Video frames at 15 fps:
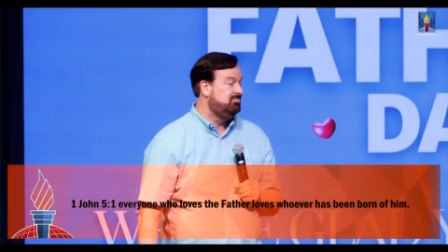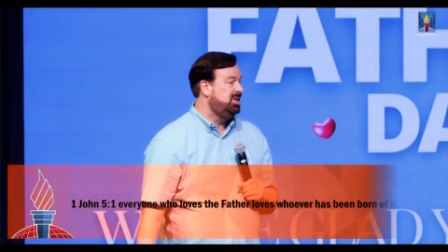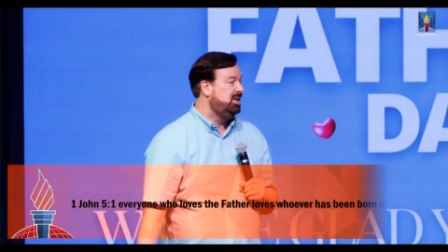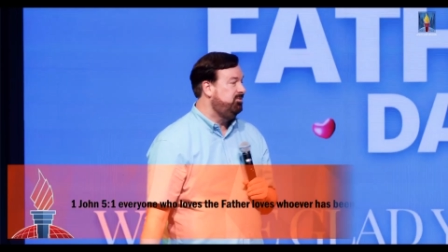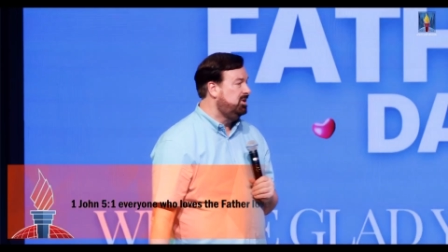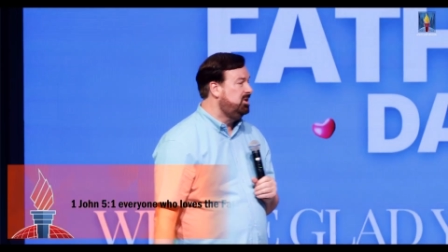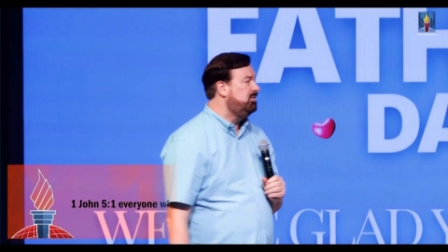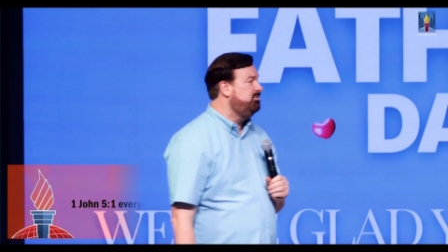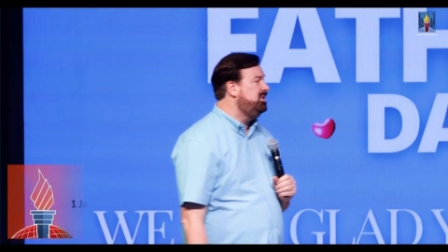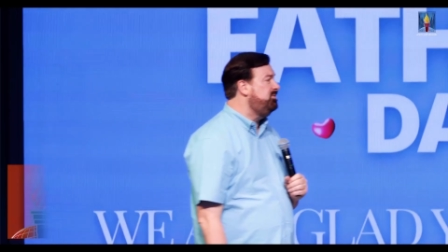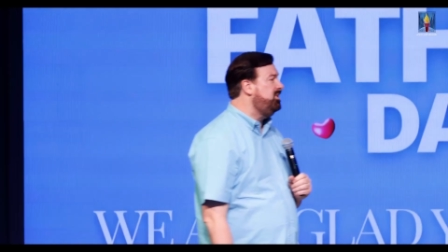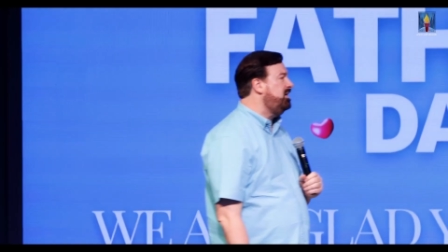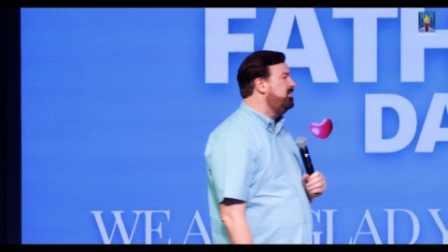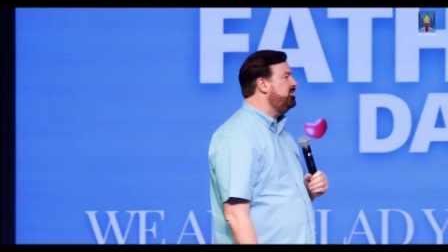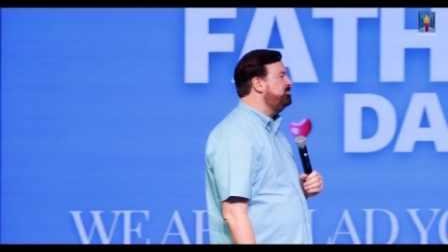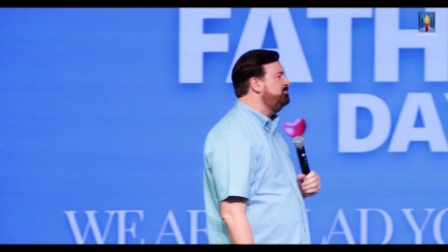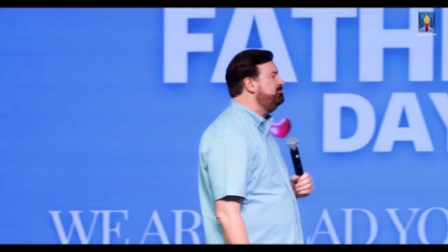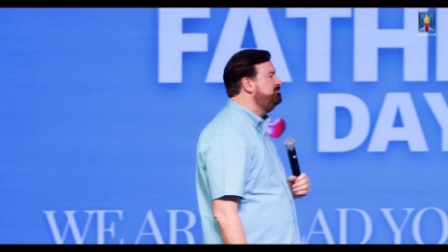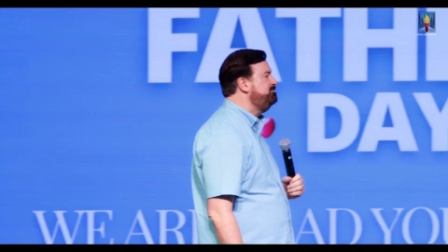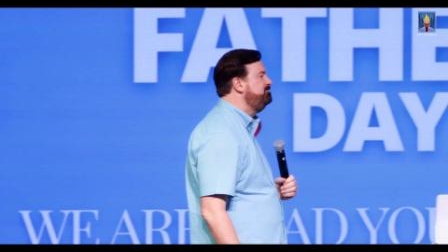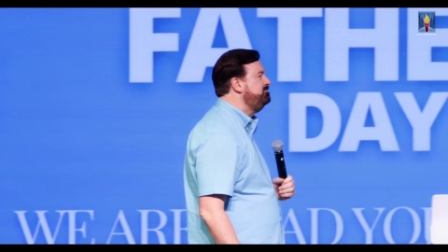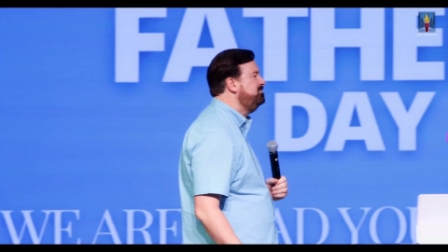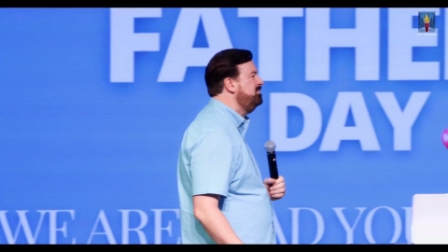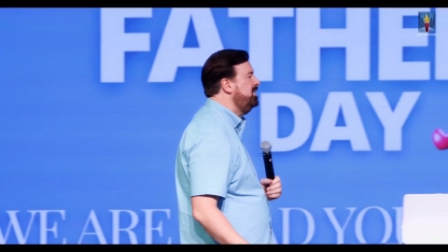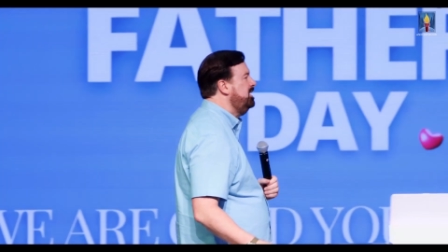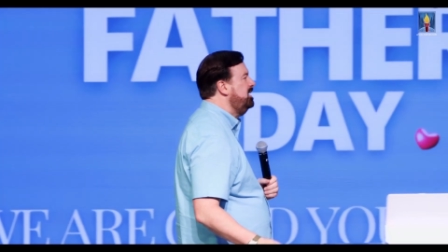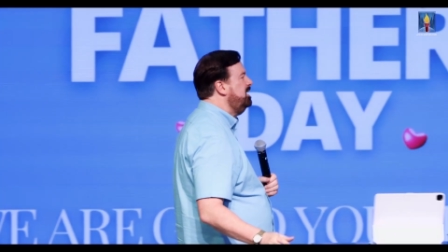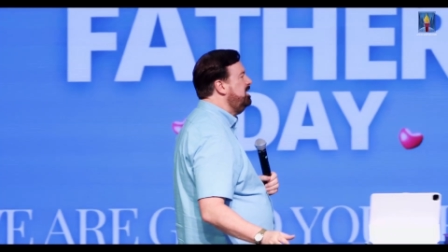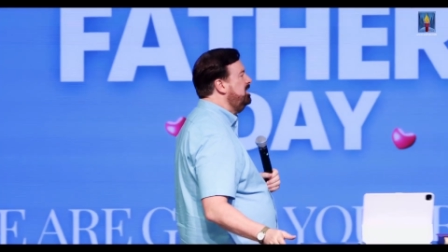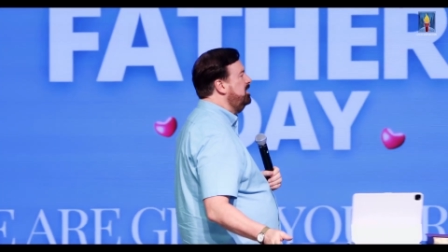If you love the Father,
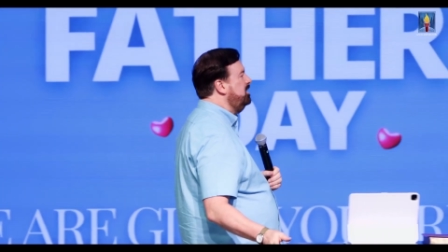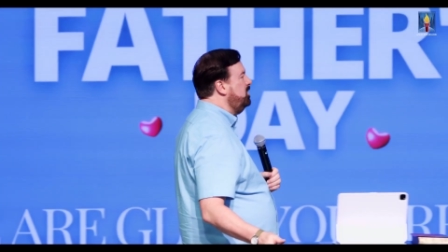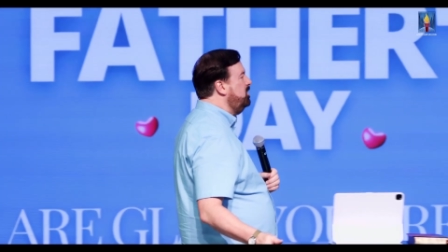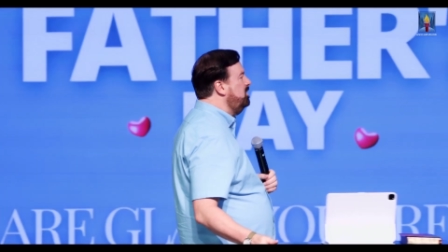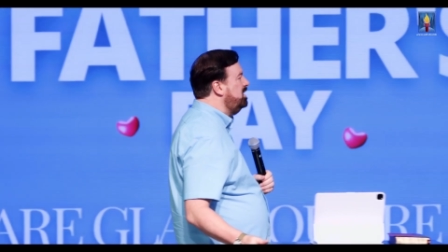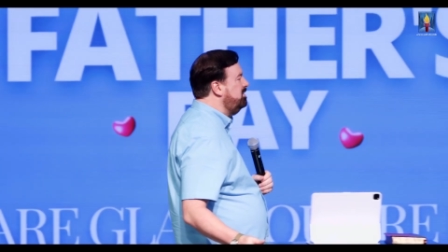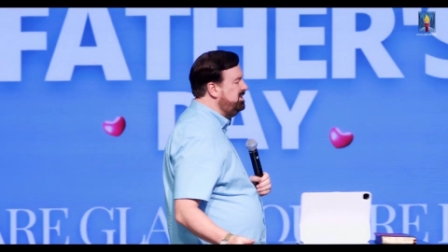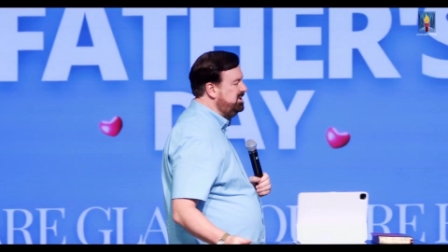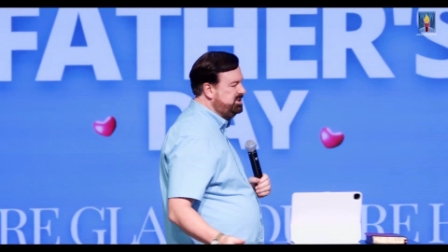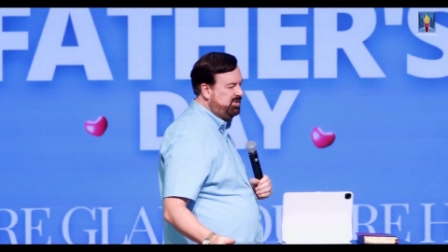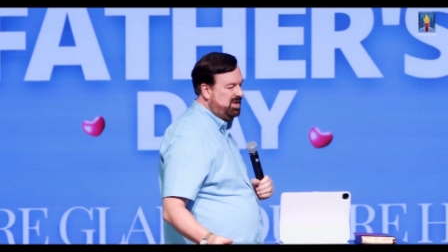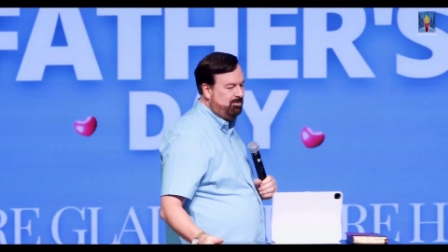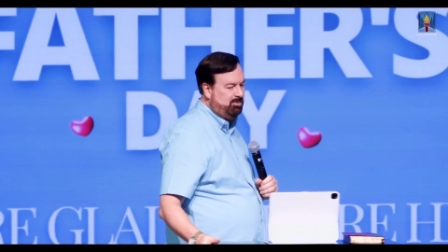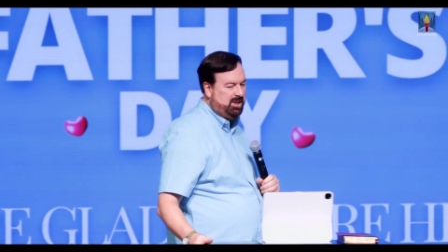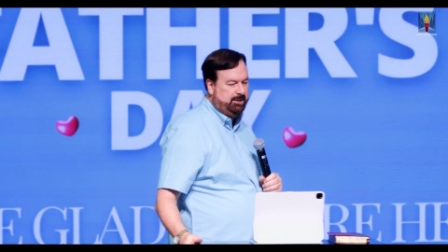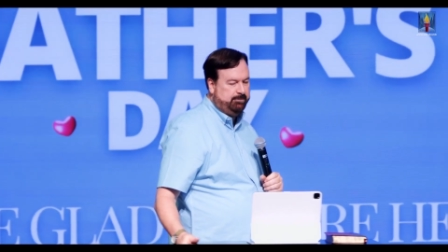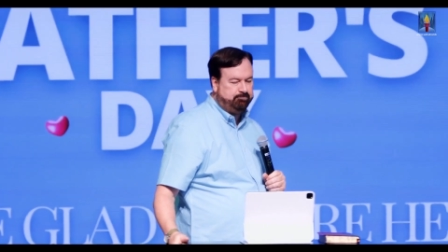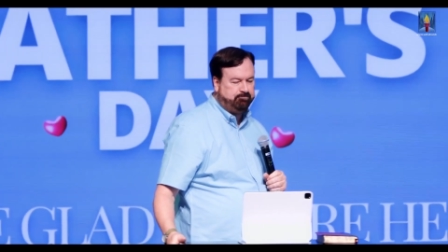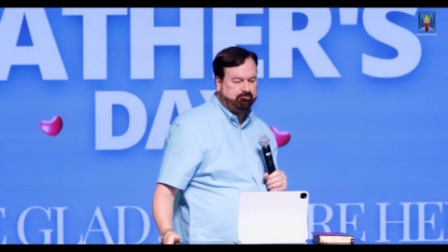you love his family.